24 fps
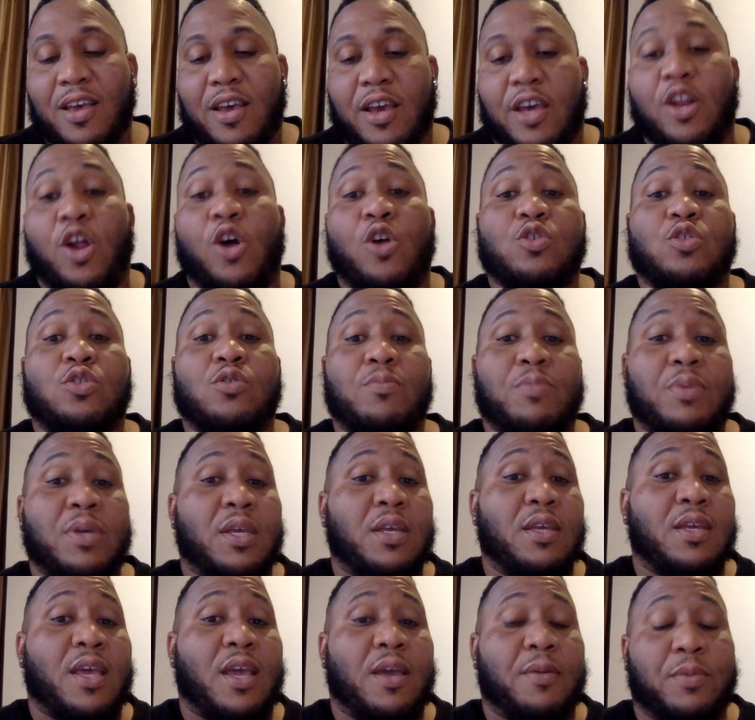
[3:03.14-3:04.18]
and also
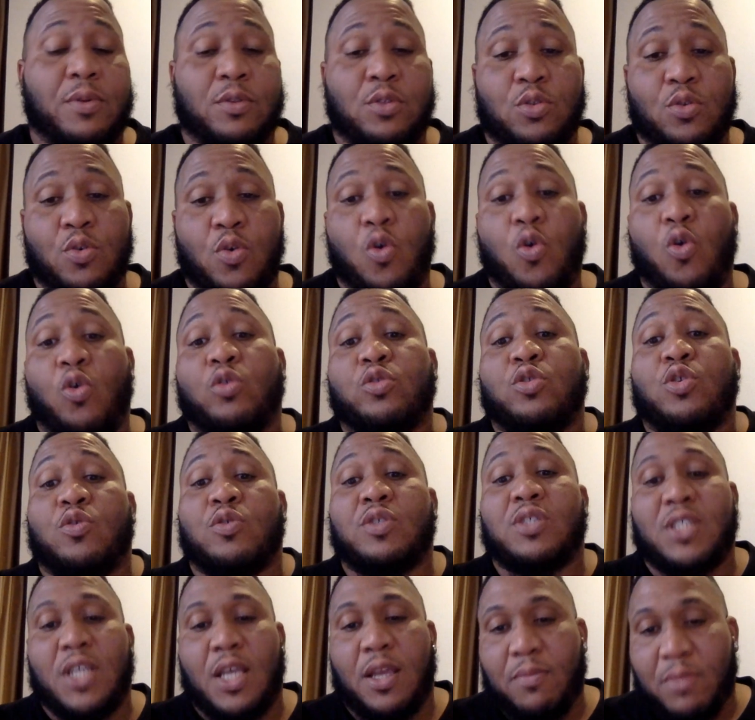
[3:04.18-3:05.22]
being able to hold
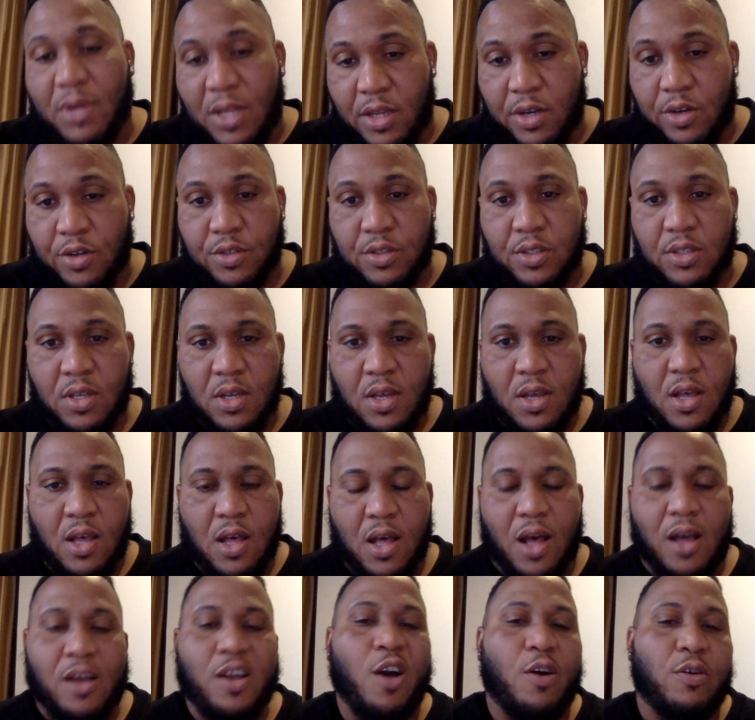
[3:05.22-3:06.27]
those same leaders
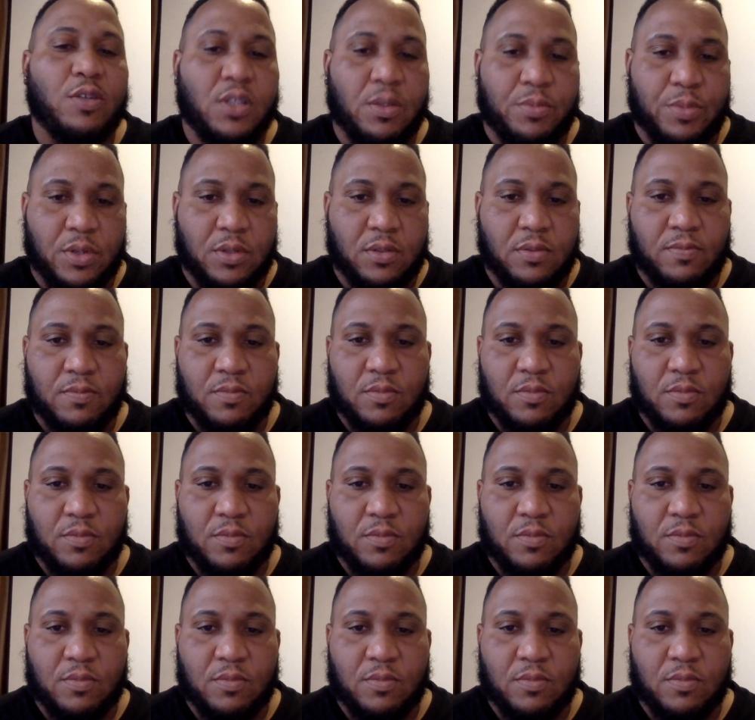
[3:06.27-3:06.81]
accountable.